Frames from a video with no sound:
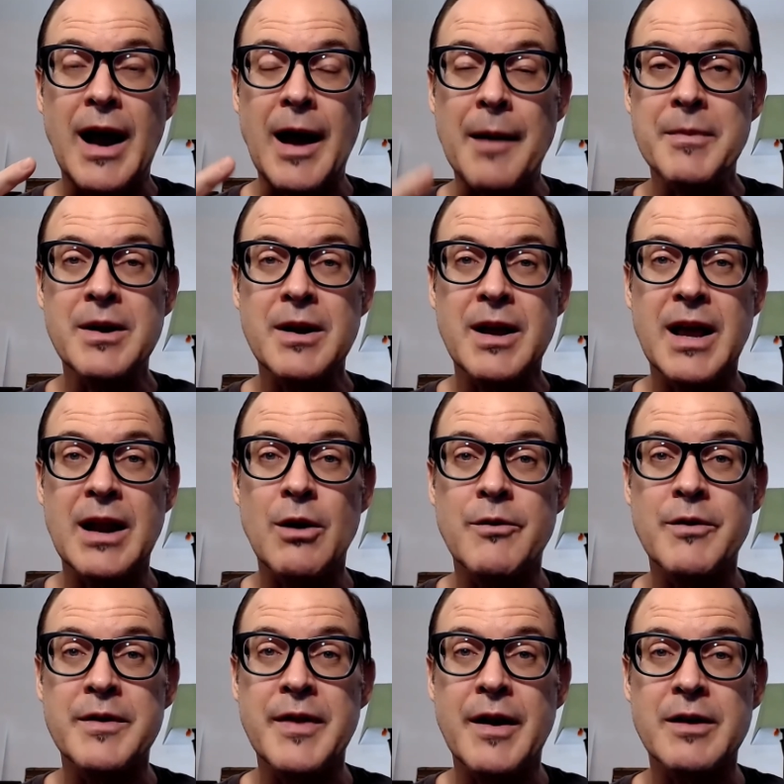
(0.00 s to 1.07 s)
I'm going to get
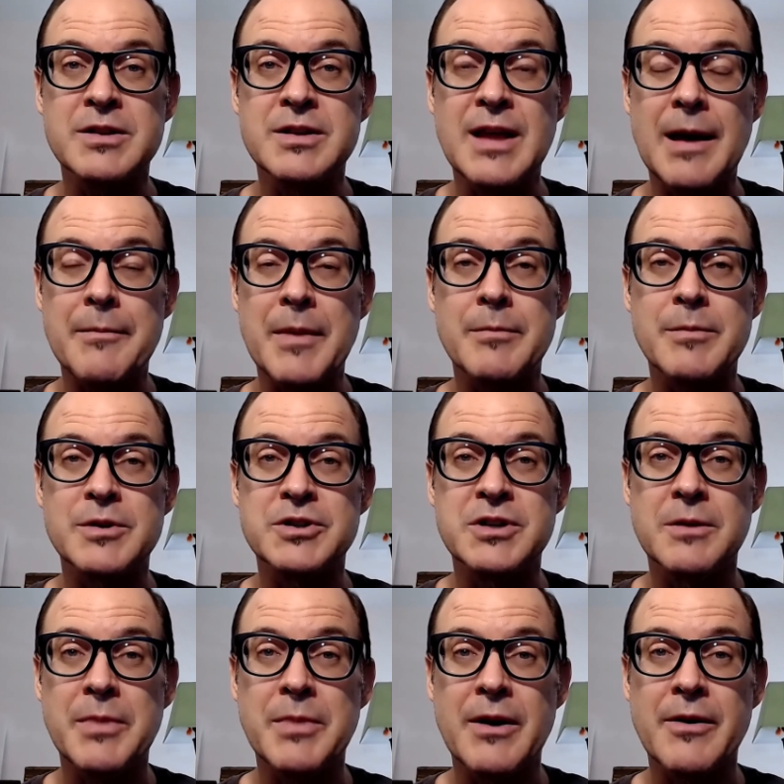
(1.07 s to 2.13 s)
over there to that
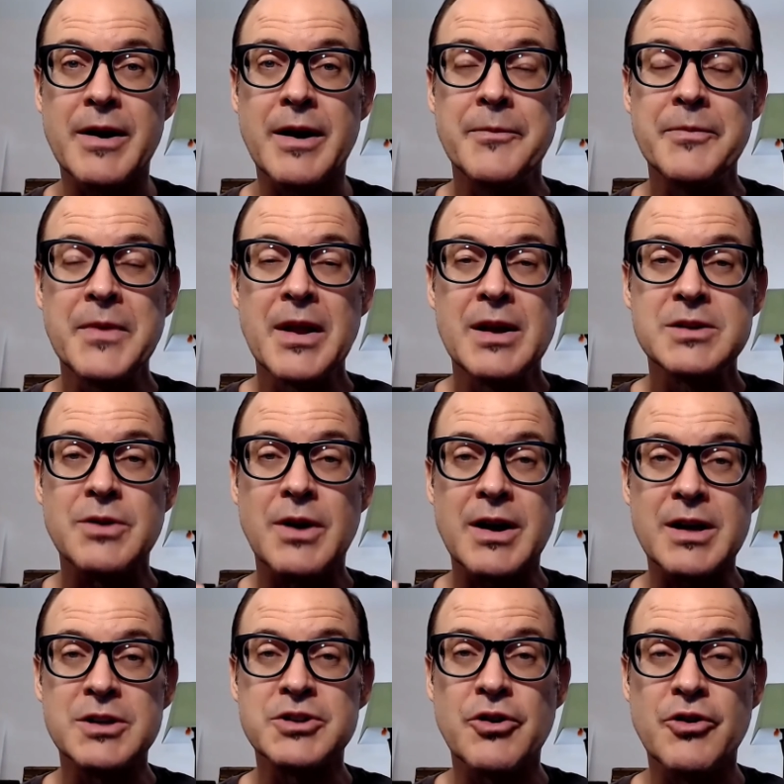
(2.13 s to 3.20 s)
membership area so
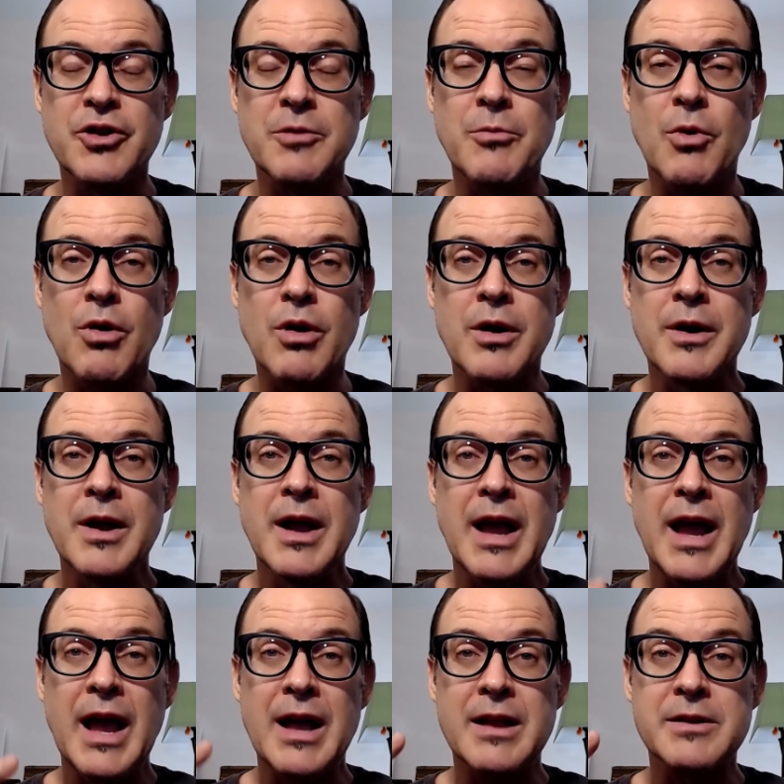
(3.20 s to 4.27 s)
I can show you more
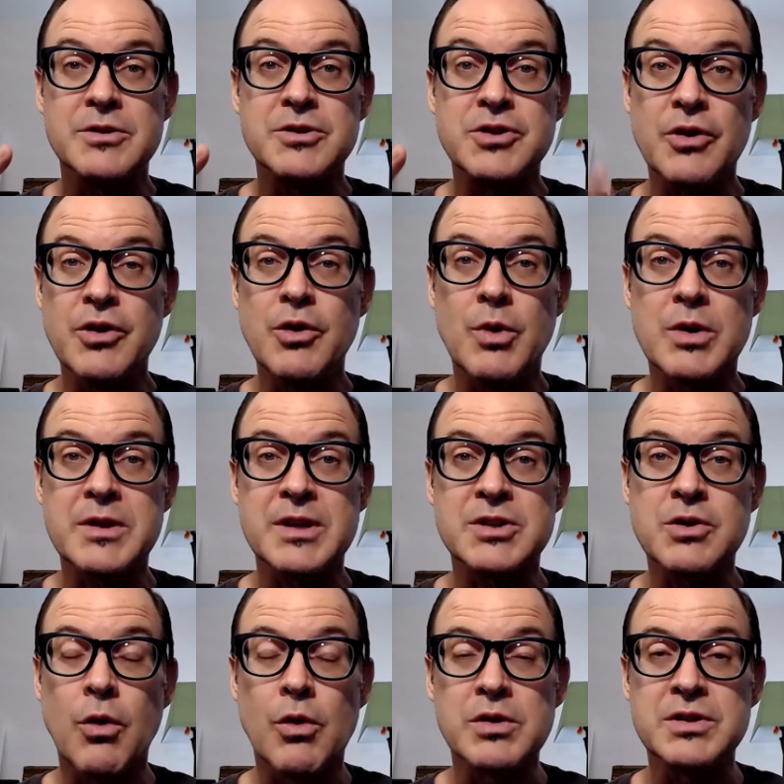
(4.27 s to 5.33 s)
and show you what
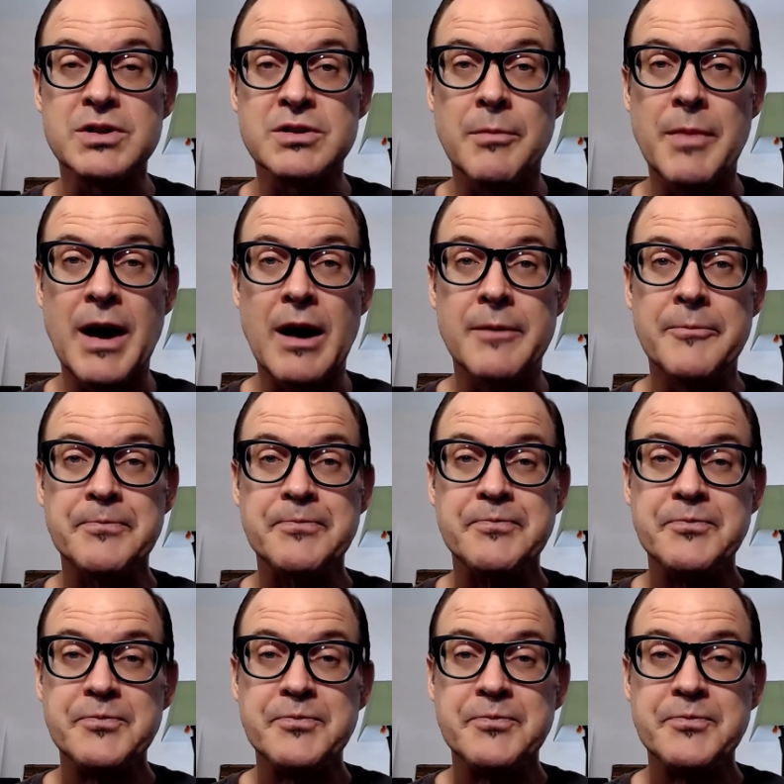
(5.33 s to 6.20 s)
this course is about.